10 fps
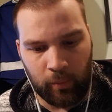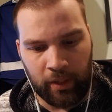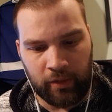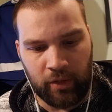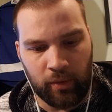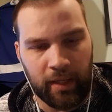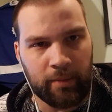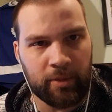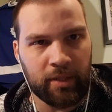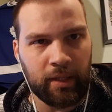We had 2
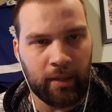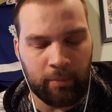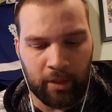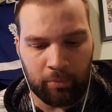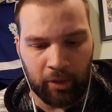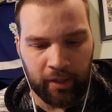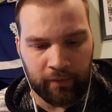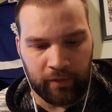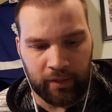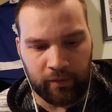games in the NBA
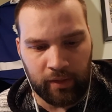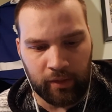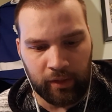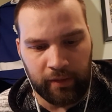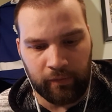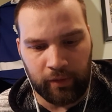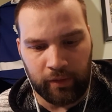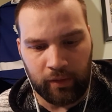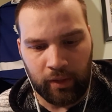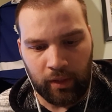playoffs last night.
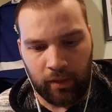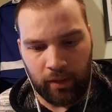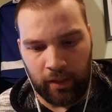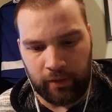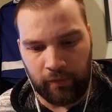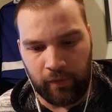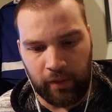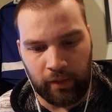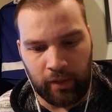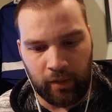Cleveland
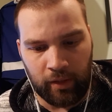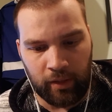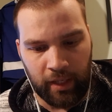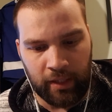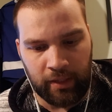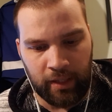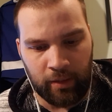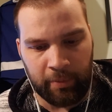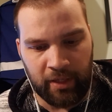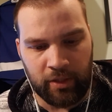defeating the
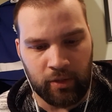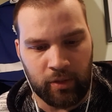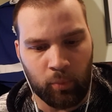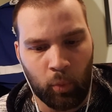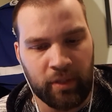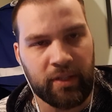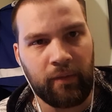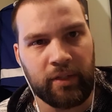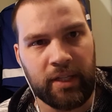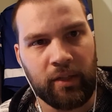Indiana Pacers
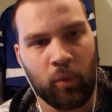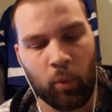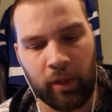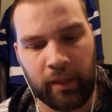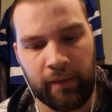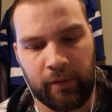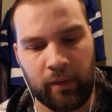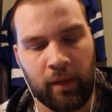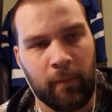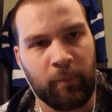117-111.